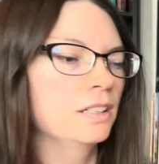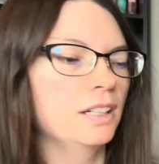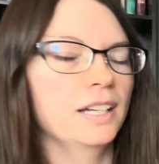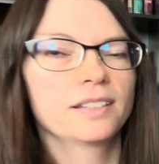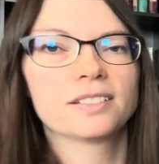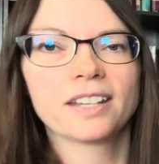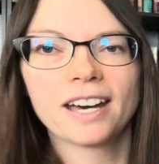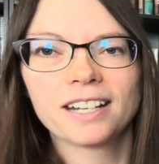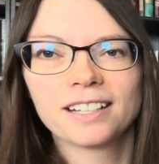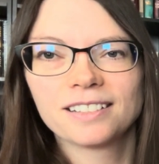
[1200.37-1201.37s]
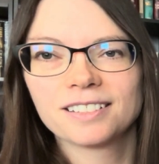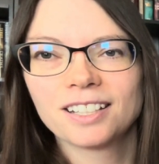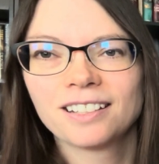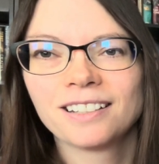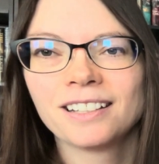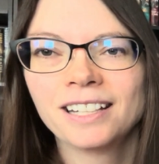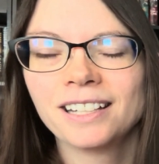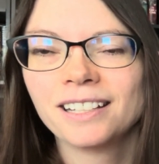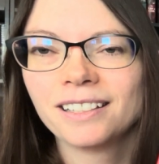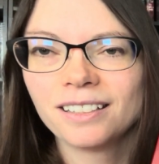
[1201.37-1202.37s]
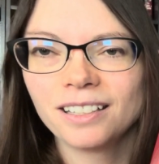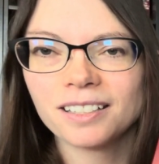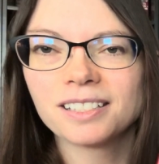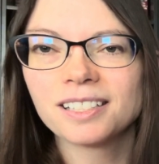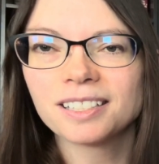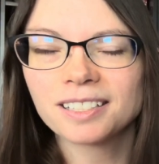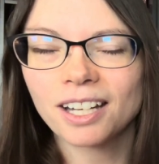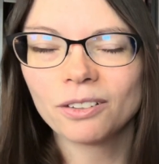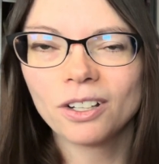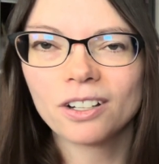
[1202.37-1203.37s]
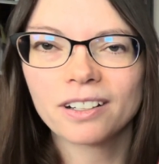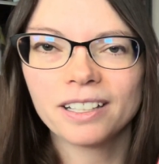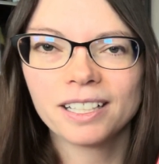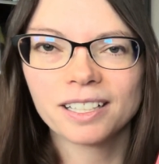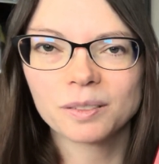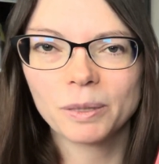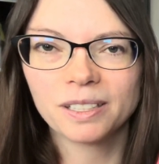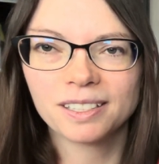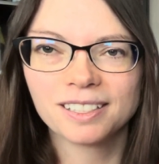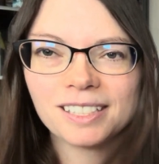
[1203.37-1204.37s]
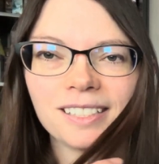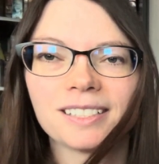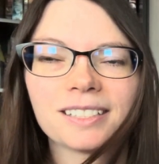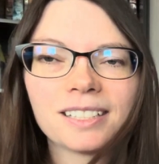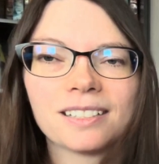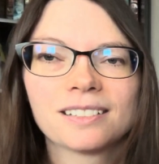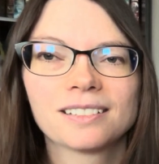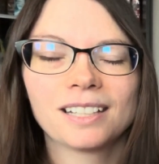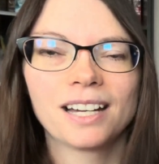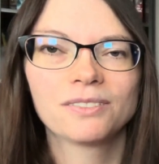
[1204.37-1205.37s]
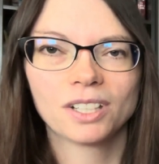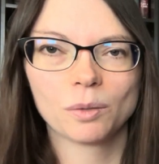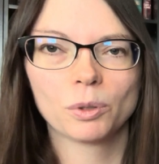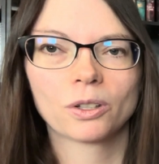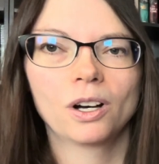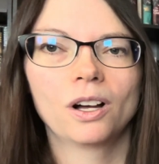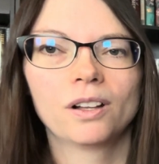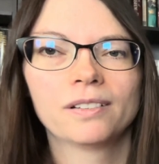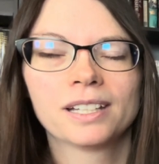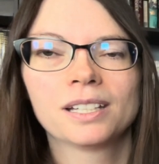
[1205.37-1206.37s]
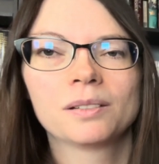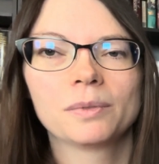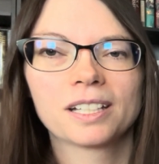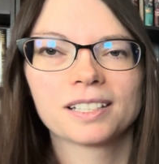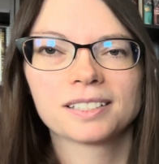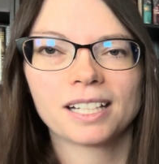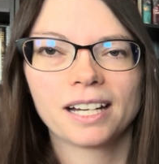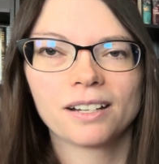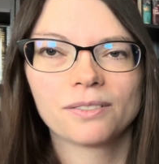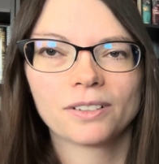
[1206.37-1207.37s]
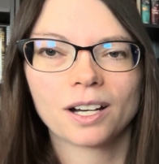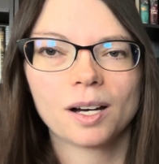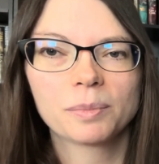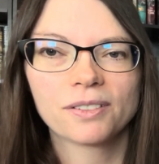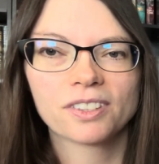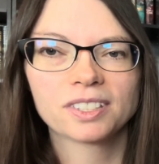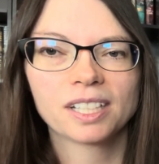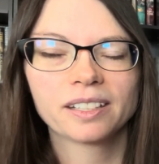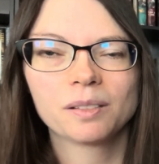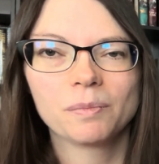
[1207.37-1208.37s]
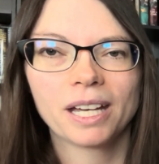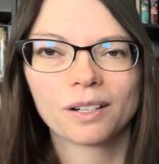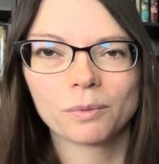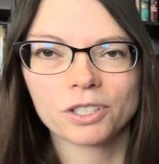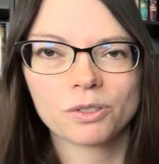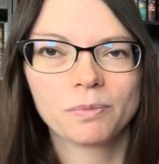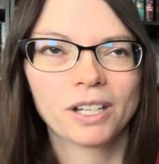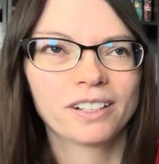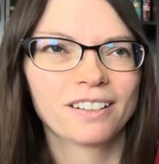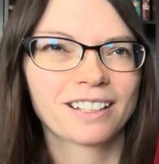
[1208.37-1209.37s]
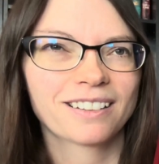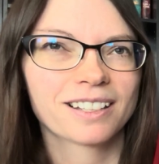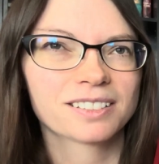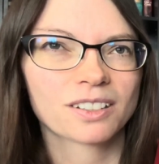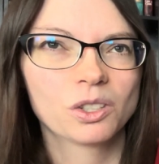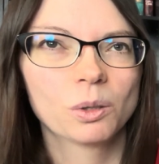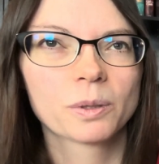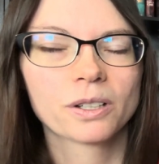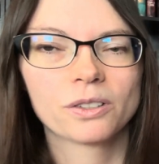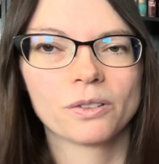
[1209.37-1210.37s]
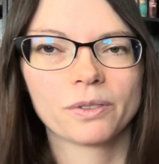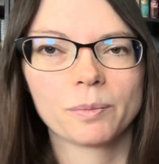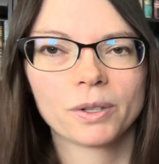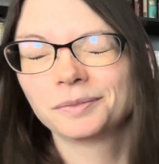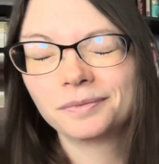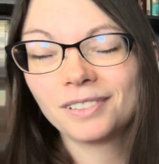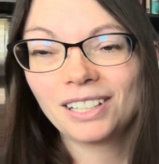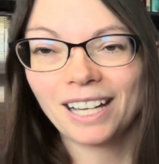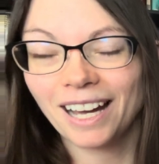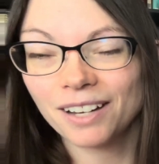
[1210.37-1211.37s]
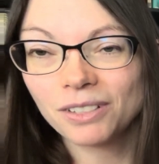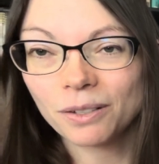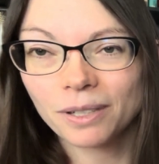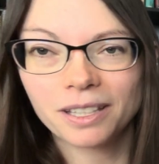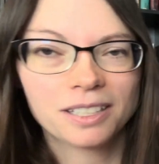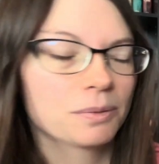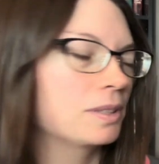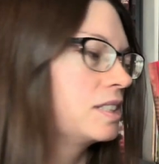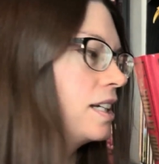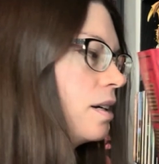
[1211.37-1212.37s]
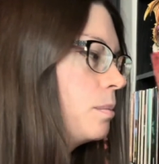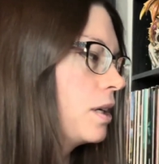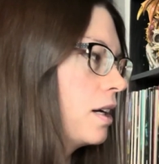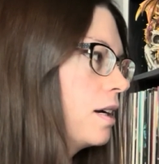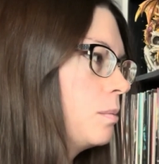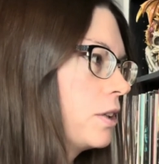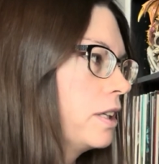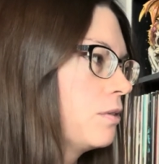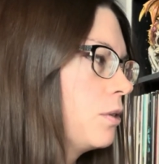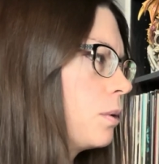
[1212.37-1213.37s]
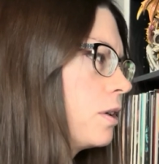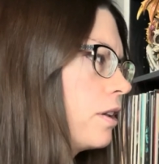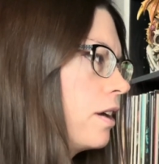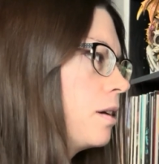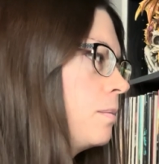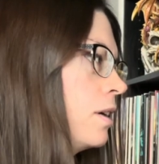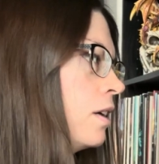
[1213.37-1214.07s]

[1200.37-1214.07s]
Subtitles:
And to that end, yes, this is how long it has been since I've done a book haul, because I have a copy of The Sunlit Man, which mailed out like last October or November. Yeah, I have not read these ones yet, but I am looking forward to them.